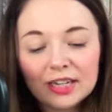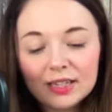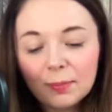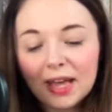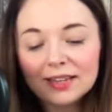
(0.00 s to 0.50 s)

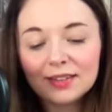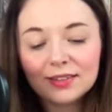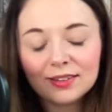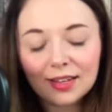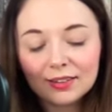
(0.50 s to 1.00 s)

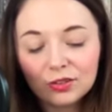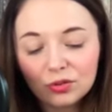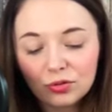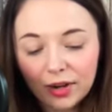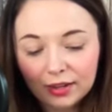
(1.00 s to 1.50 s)
independence, and
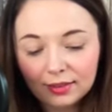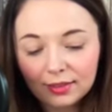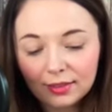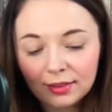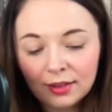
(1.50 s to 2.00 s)
strength.
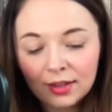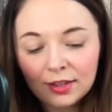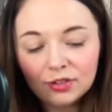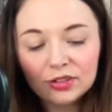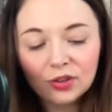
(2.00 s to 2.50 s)

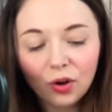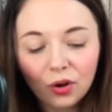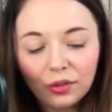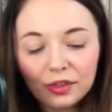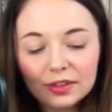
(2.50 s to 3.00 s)
She's
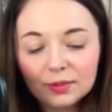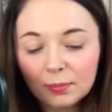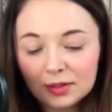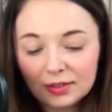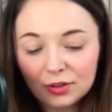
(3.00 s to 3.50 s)
all things
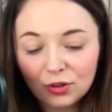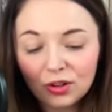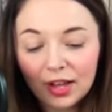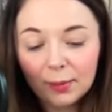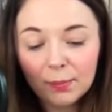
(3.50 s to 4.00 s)

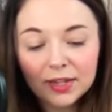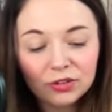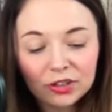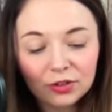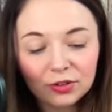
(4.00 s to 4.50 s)
mystical and
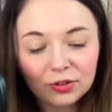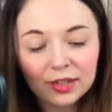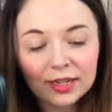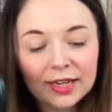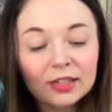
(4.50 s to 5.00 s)
magical,
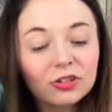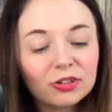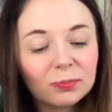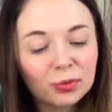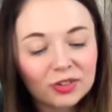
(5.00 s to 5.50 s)
an
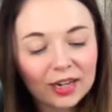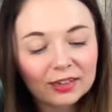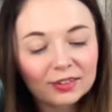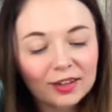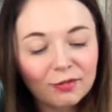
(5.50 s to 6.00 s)
ancient
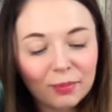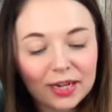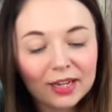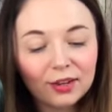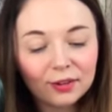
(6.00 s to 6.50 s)
protector of
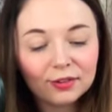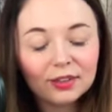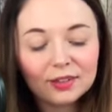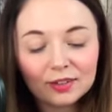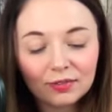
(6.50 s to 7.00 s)
many
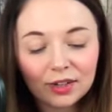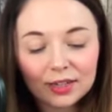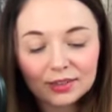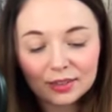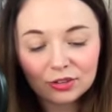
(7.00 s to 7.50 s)
earthly
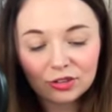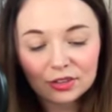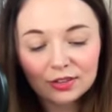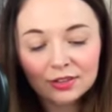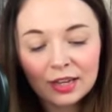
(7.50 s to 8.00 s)

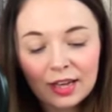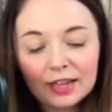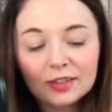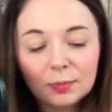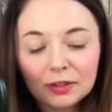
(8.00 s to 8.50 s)
civilizations,
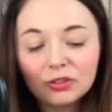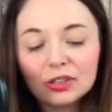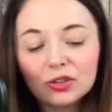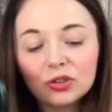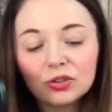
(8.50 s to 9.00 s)

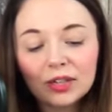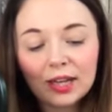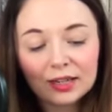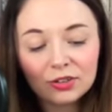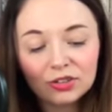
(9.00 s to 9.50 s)
especially during
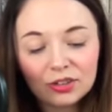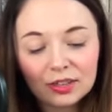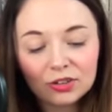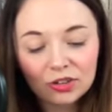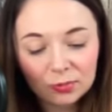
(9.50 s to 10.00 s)
ancient
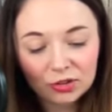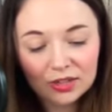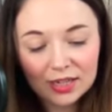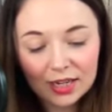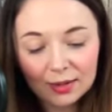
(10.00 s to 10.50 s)

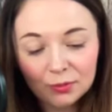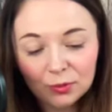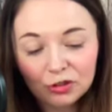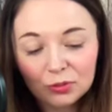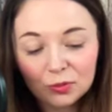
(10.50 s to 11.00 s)
Egyptian times
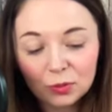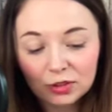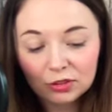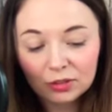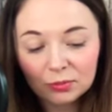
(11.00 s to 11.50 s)
where she was
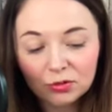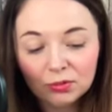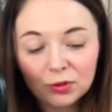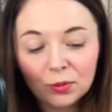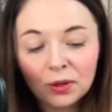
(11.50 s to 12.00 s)
worshipped
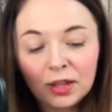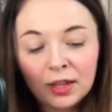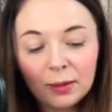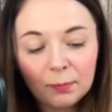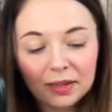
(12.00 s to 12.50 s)
through
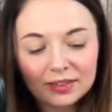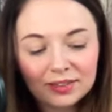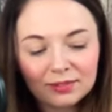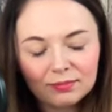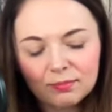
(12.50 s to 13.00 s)

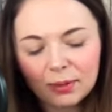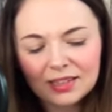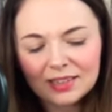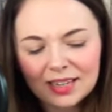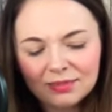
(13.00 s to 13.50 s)
Bast-
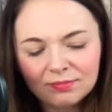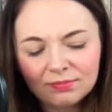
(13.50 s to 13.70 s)
Bastet,